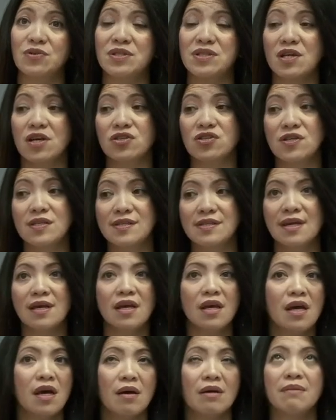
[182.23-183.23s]
So it's not just
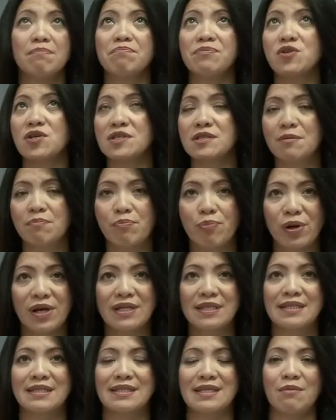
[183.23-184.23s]
the
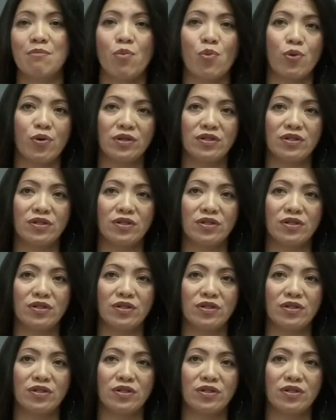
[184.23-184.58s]
bricks and